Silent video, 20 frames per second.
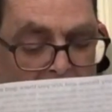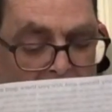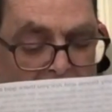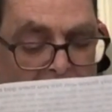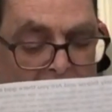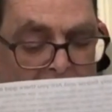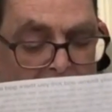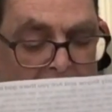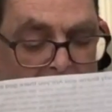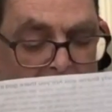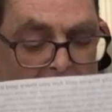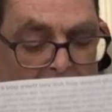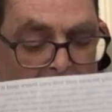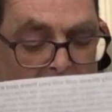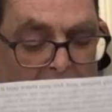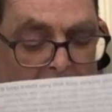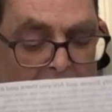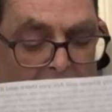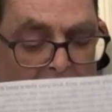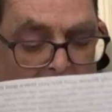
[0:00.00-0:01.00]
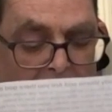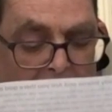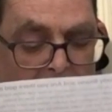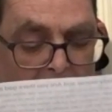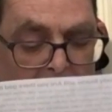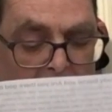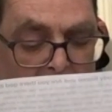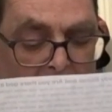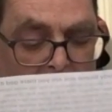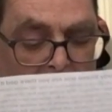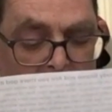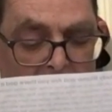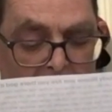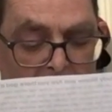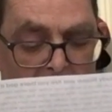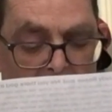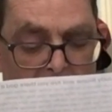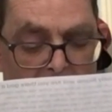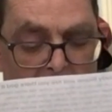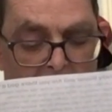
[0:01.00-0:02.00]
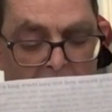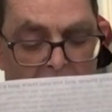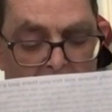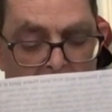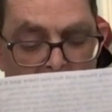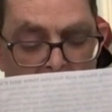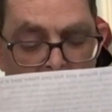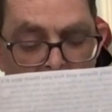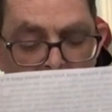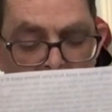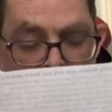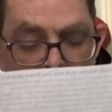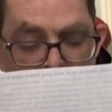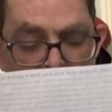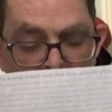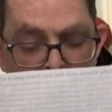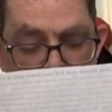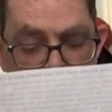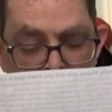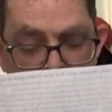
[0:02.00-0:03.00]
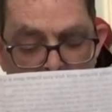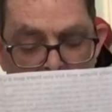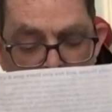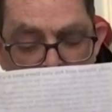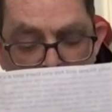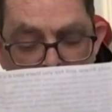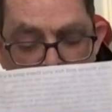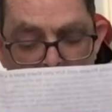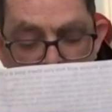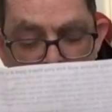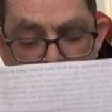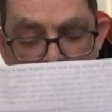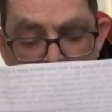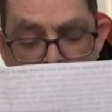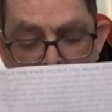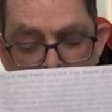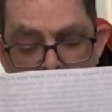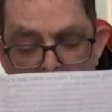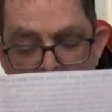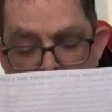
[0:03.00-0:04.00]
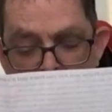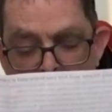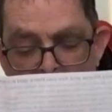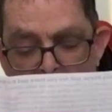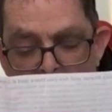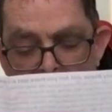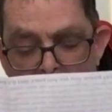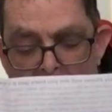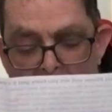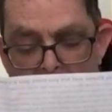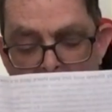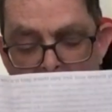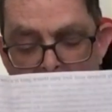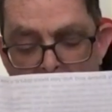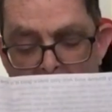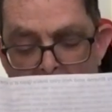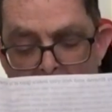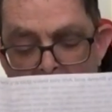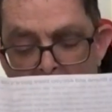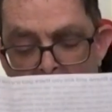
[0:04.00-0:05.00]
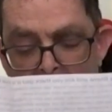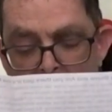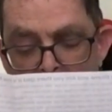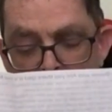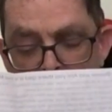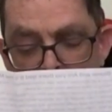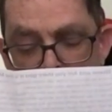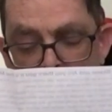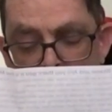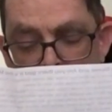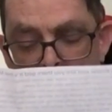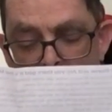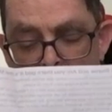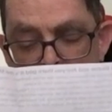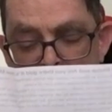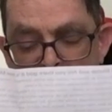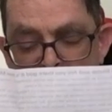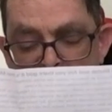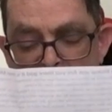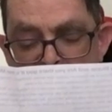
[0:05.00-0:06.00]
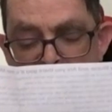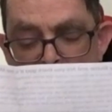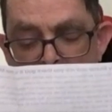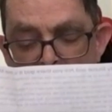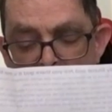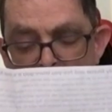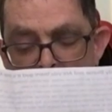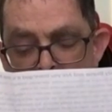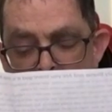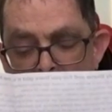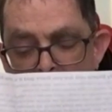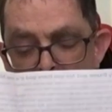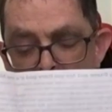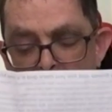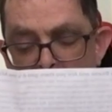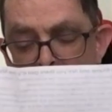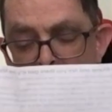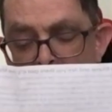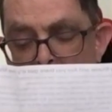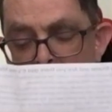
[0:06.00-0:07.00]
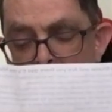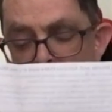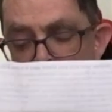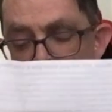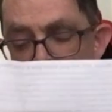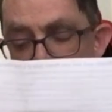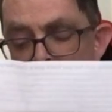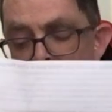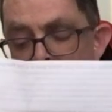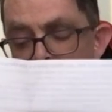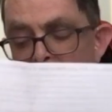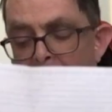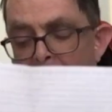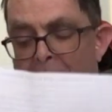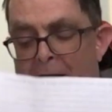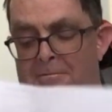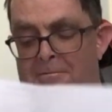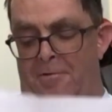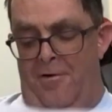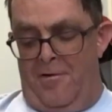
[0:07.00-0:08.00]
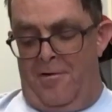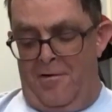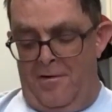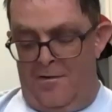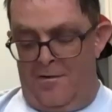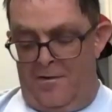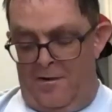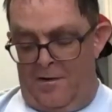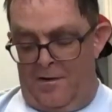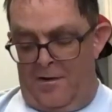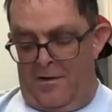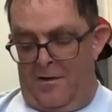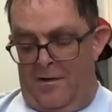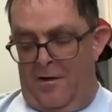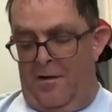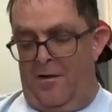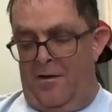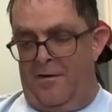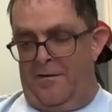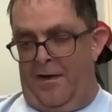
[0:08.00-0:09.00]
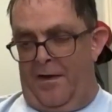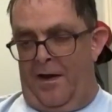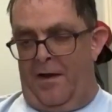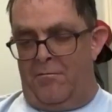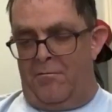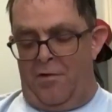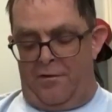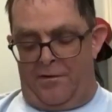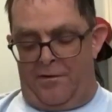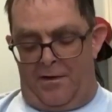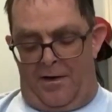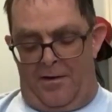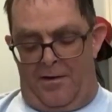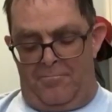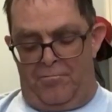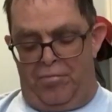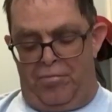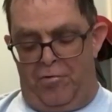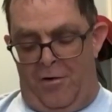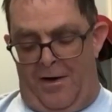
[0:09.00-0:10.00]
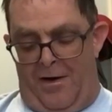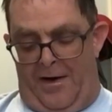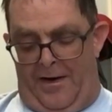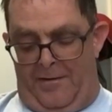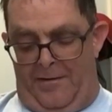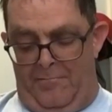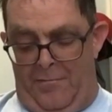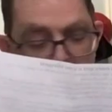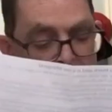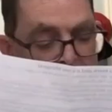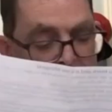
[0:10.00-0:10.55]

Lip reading: She has also come out with a documentary called Judy Bloom Forever on Amazon Prime.